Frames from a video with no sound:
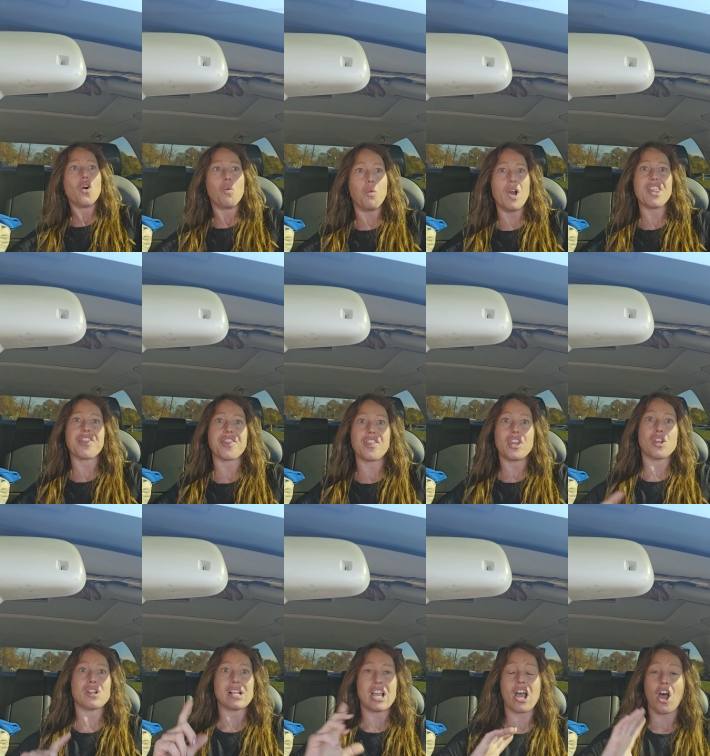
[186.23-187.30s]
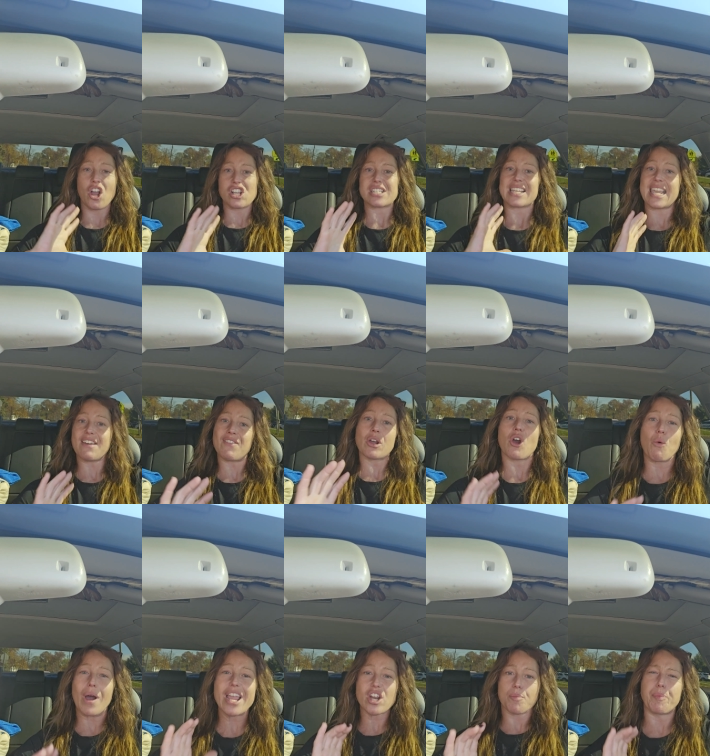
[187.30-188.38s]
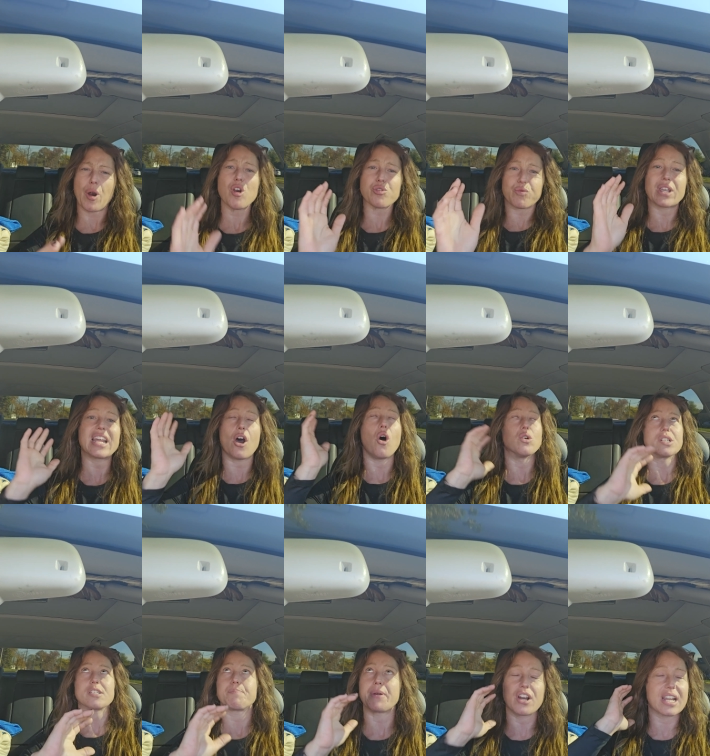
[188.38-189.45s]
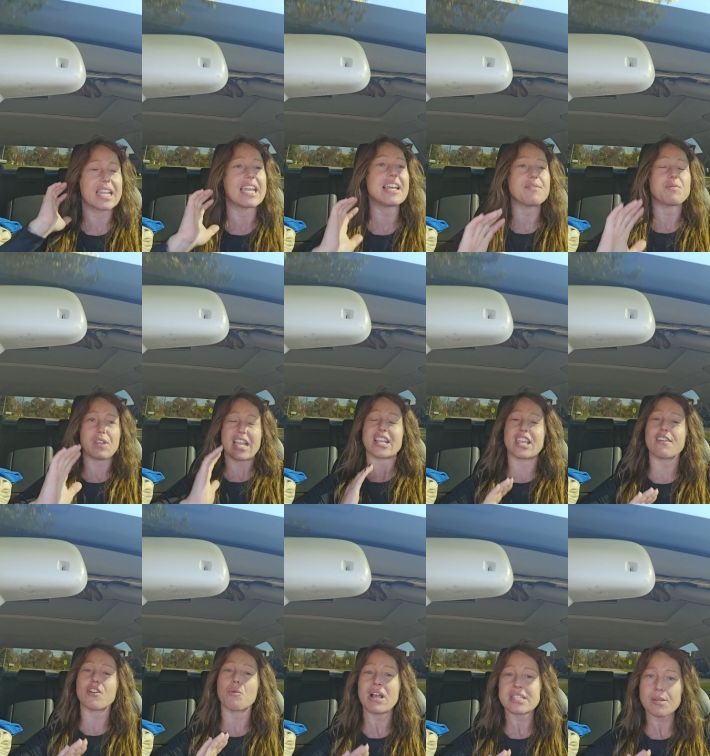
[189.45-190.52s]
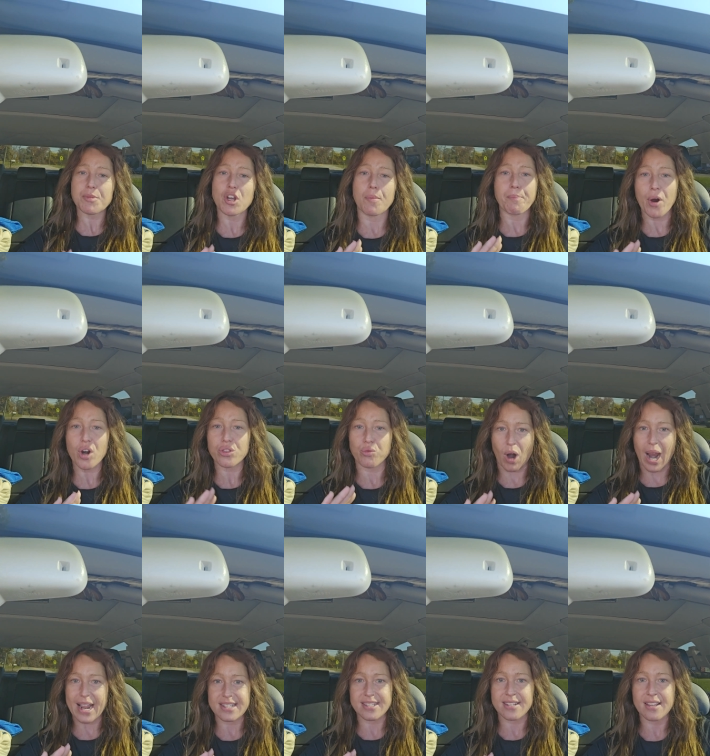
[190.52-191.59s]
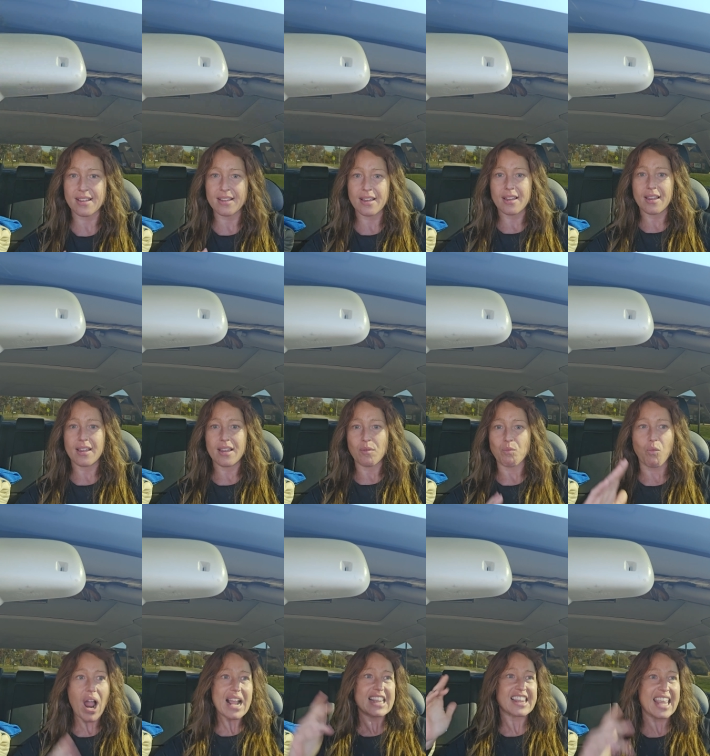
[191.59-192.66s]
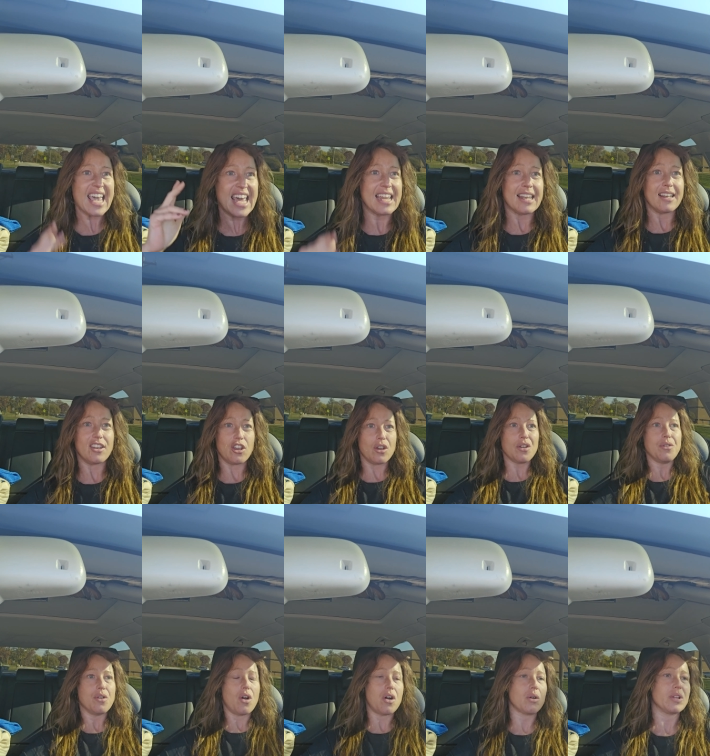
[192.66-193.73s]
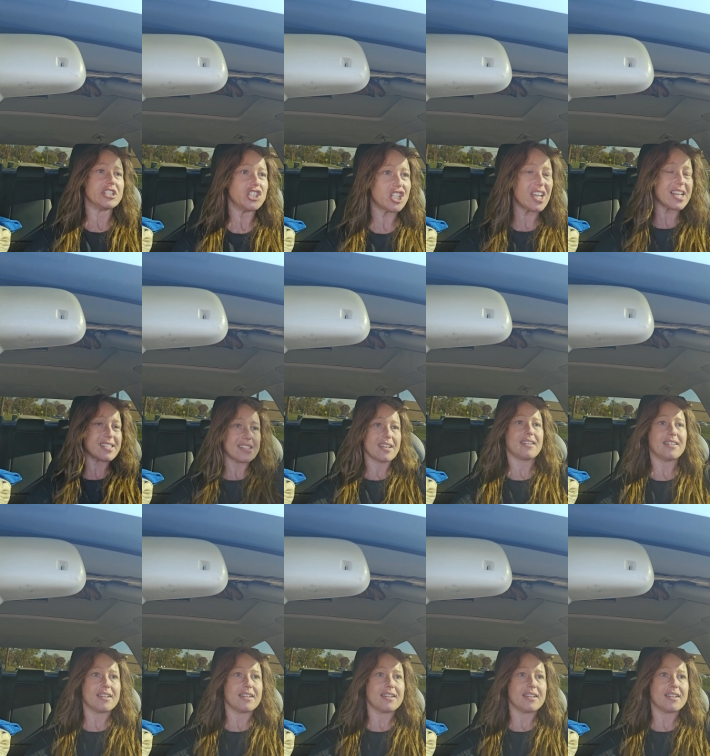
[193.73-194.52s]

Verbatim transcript: with uh, giving away your birth. Get a Holy Spirit. Get giving away some of your birthrights right then, dude. Holy shit.